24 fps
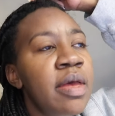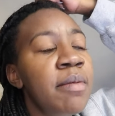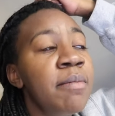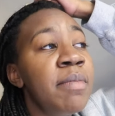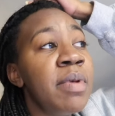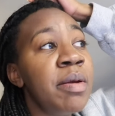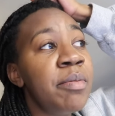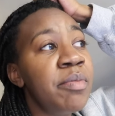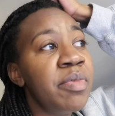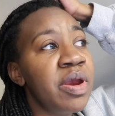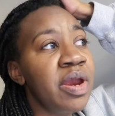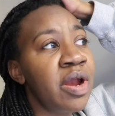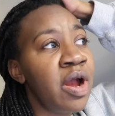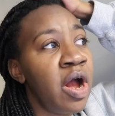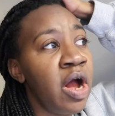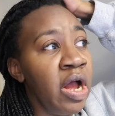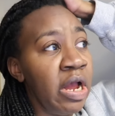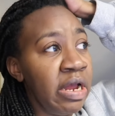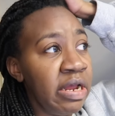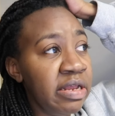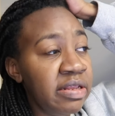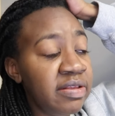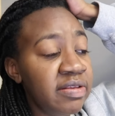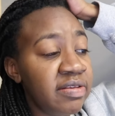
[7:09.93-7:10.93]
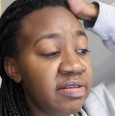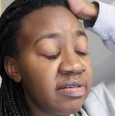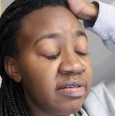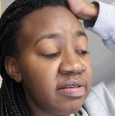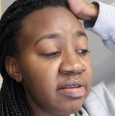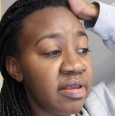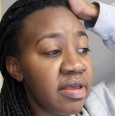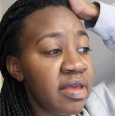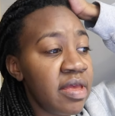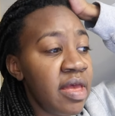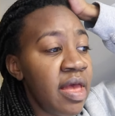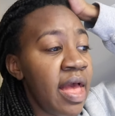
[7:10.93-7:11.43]
memory cards.
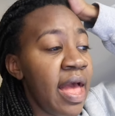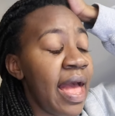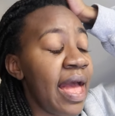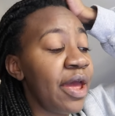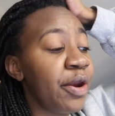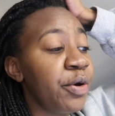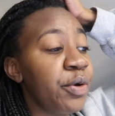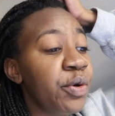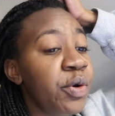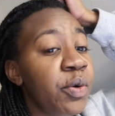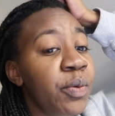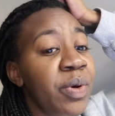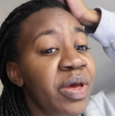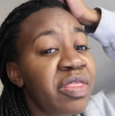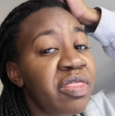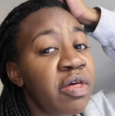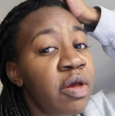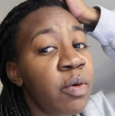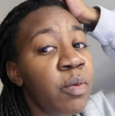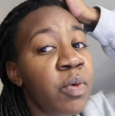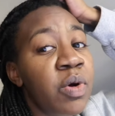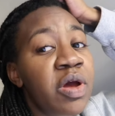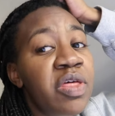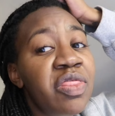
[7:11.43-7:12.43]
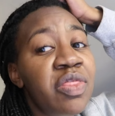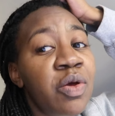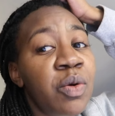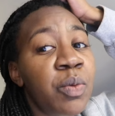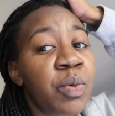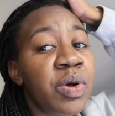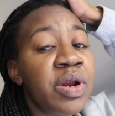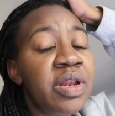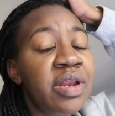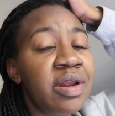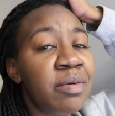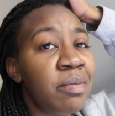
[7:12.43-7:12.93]
I don't know where they were, they
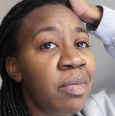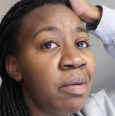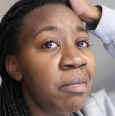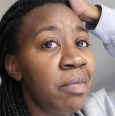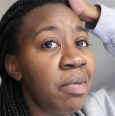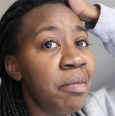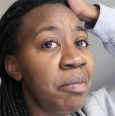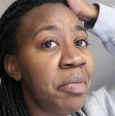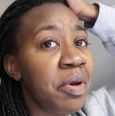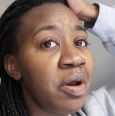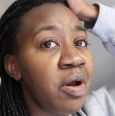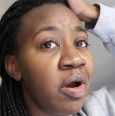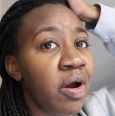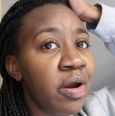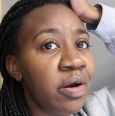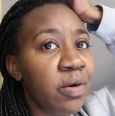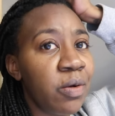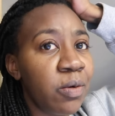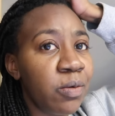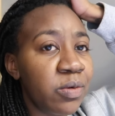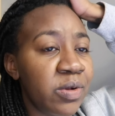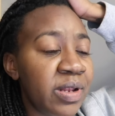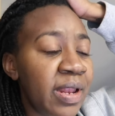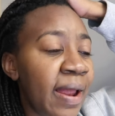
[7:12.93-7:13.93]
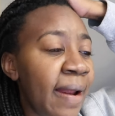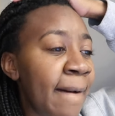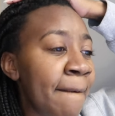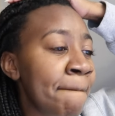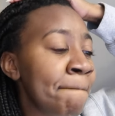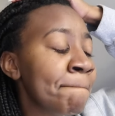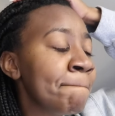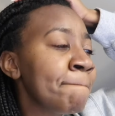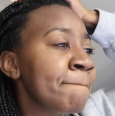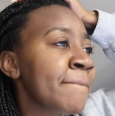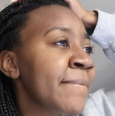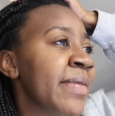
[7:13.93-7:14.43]
weren't in my memory card holder.
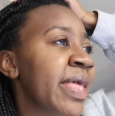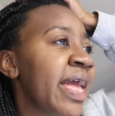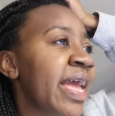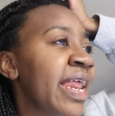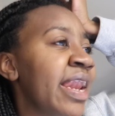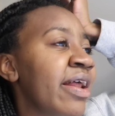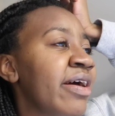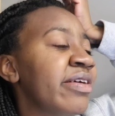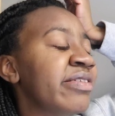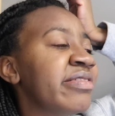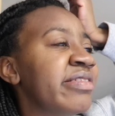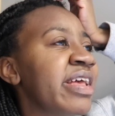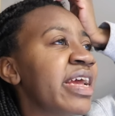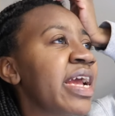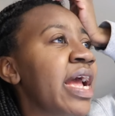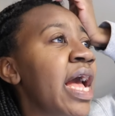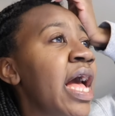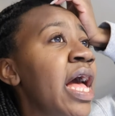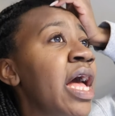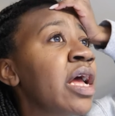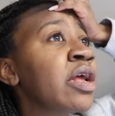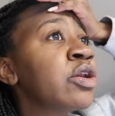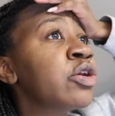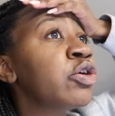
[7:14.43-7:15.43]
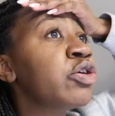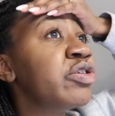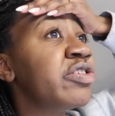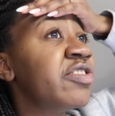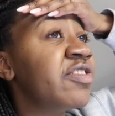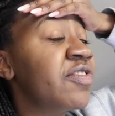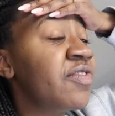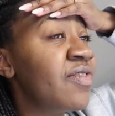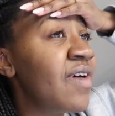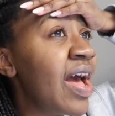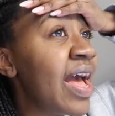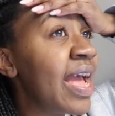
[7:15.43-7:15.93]
And I was like, ah, no,
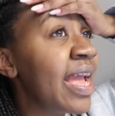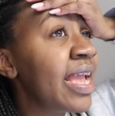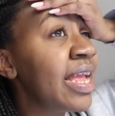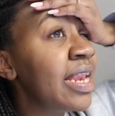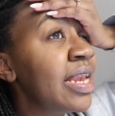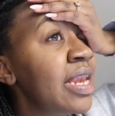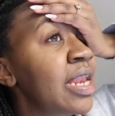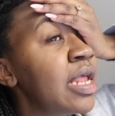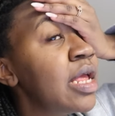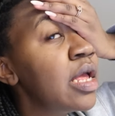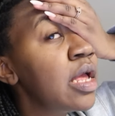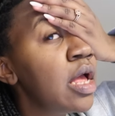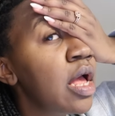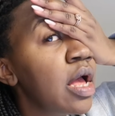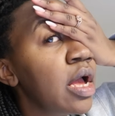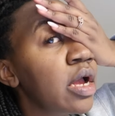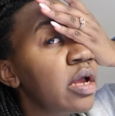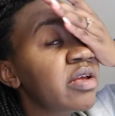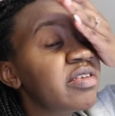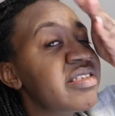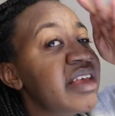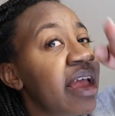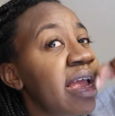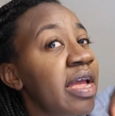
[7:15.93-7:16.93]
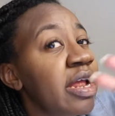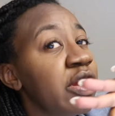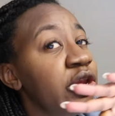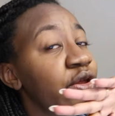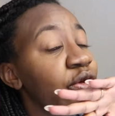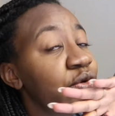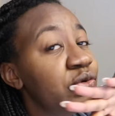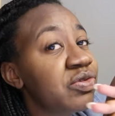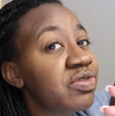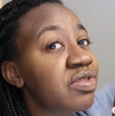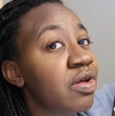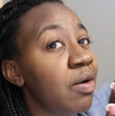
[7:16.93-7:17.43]
it's fine because I can
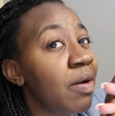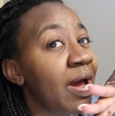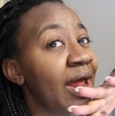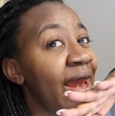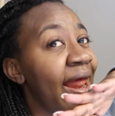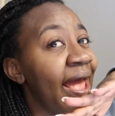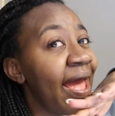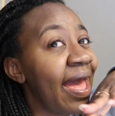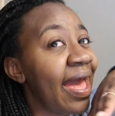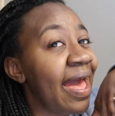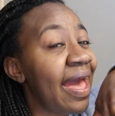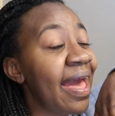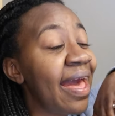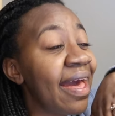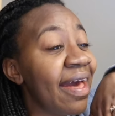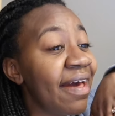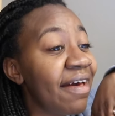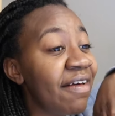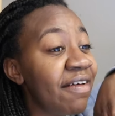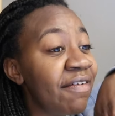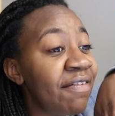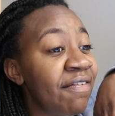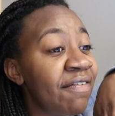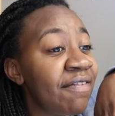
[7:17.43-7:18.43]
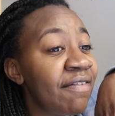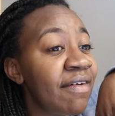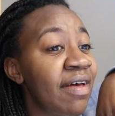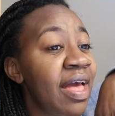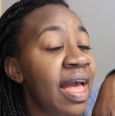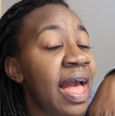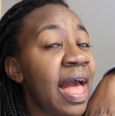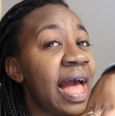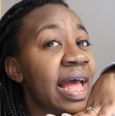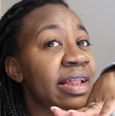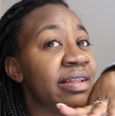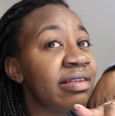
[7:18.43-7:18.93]
use the one I have
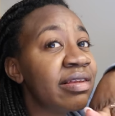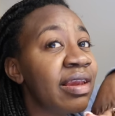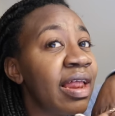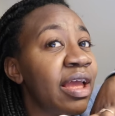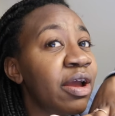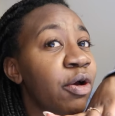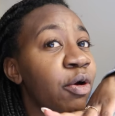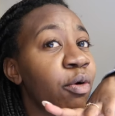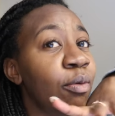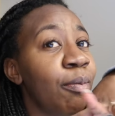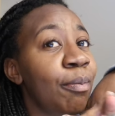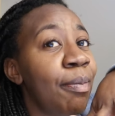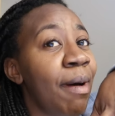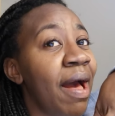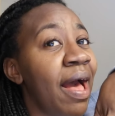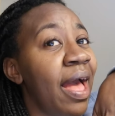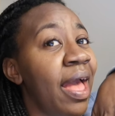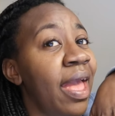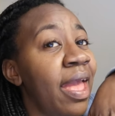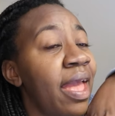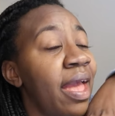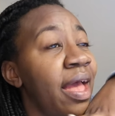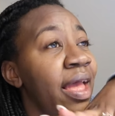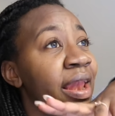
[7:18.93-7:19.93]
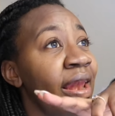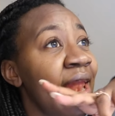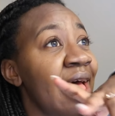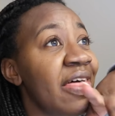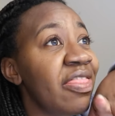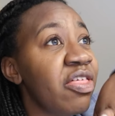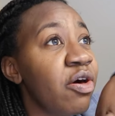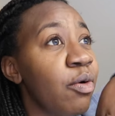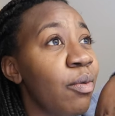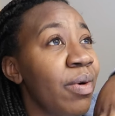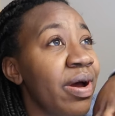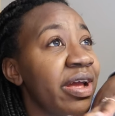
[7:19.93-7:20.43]
until I go buy
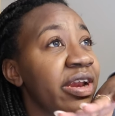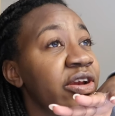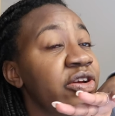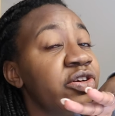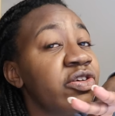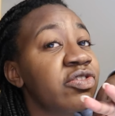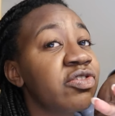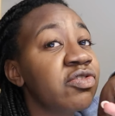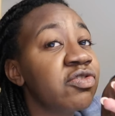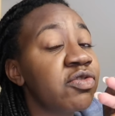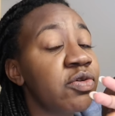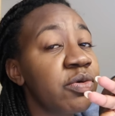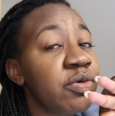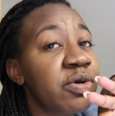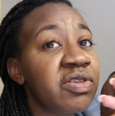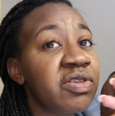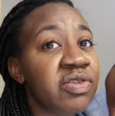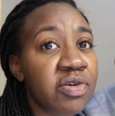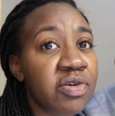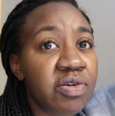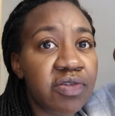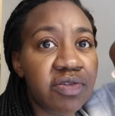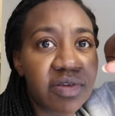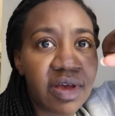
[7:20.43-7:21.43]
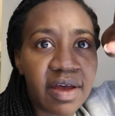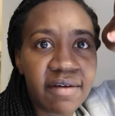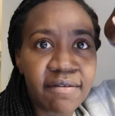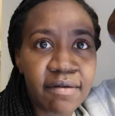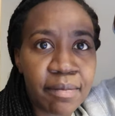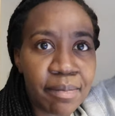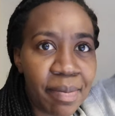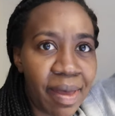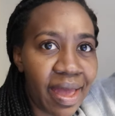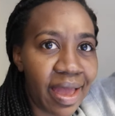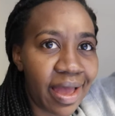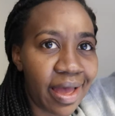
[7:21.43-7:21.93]
another one because it's always good to have a
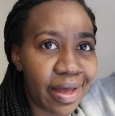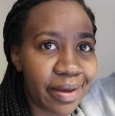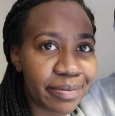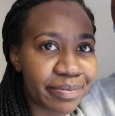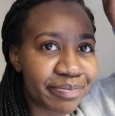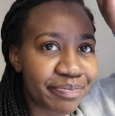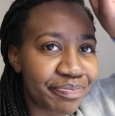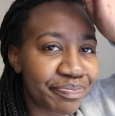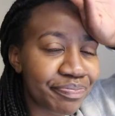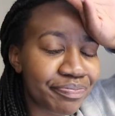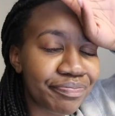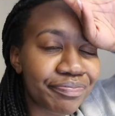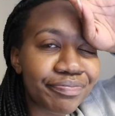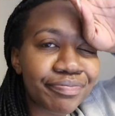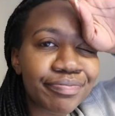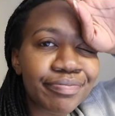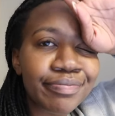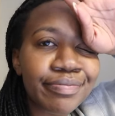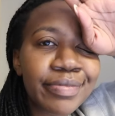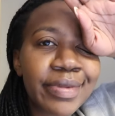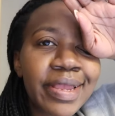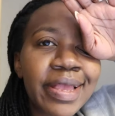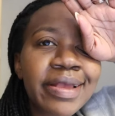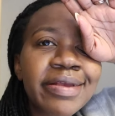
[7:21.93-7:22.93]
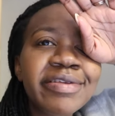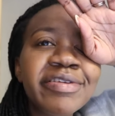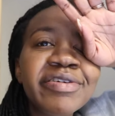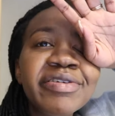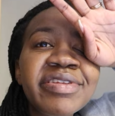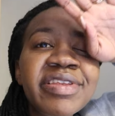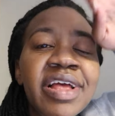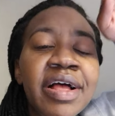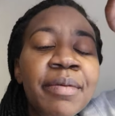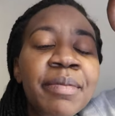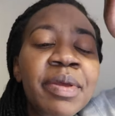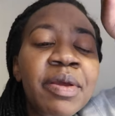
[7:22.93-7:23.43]
backup. So
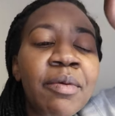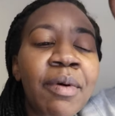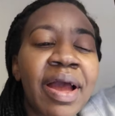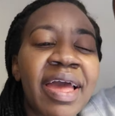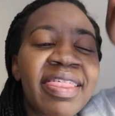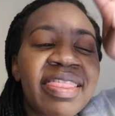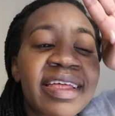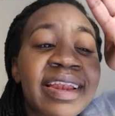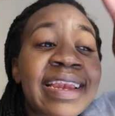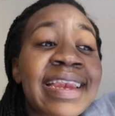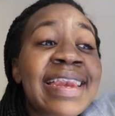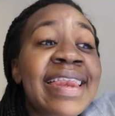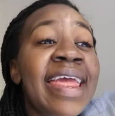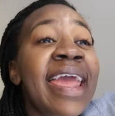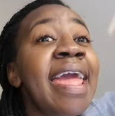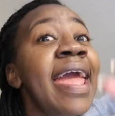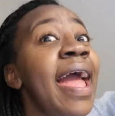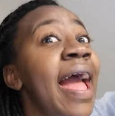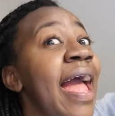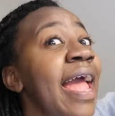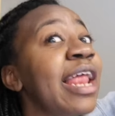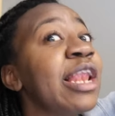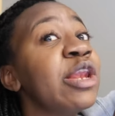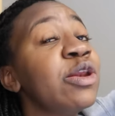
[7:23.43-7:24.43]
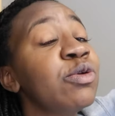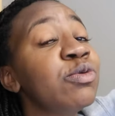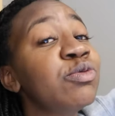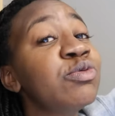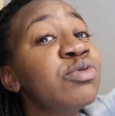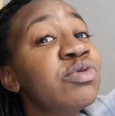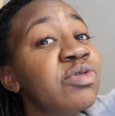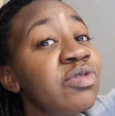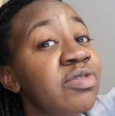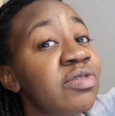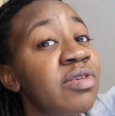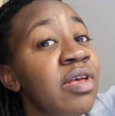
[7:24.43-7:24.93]
tell me why the day I
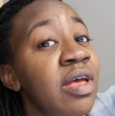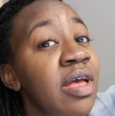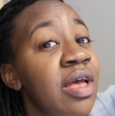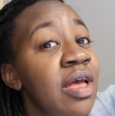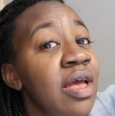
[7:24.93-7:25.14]
lose